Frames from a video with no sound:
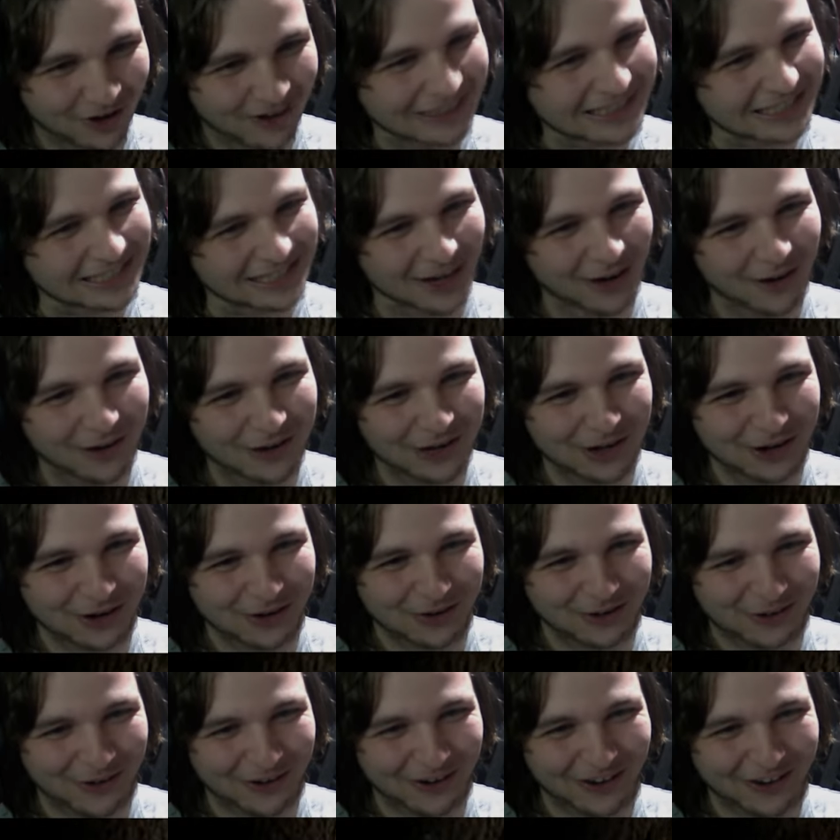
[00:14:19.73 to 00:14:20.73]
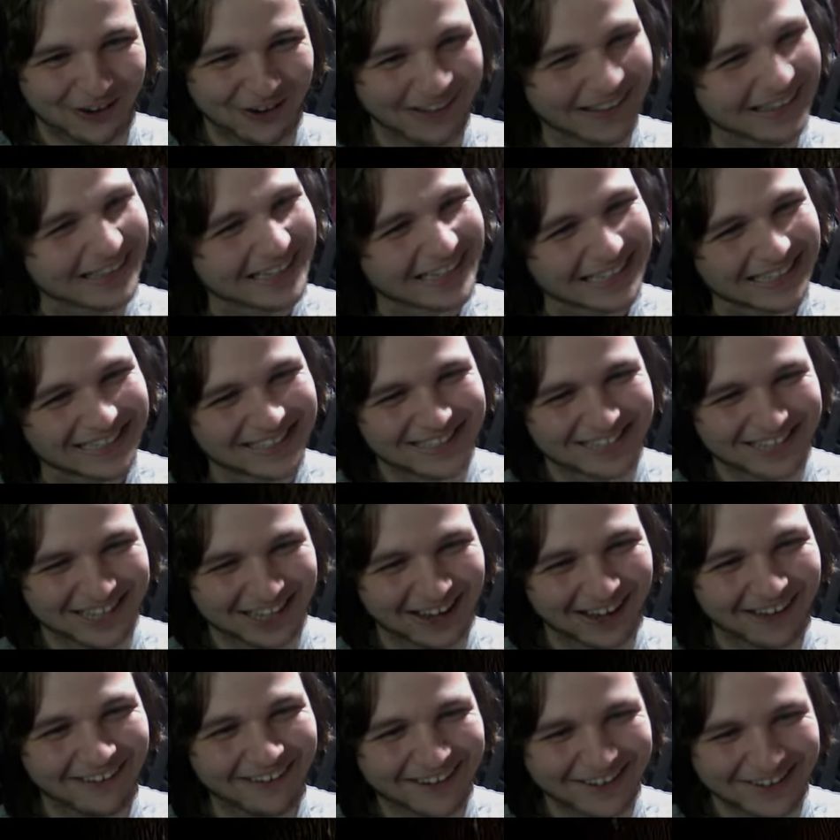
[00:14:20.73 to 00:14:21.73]
Slow your roll. No,
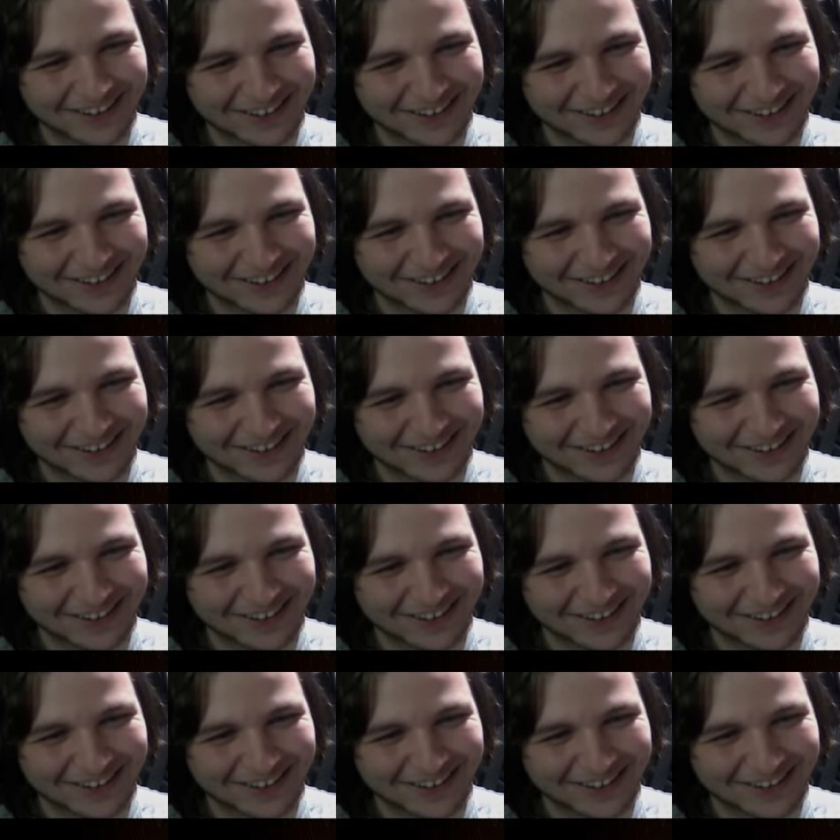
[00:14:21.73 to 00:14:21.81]
slow your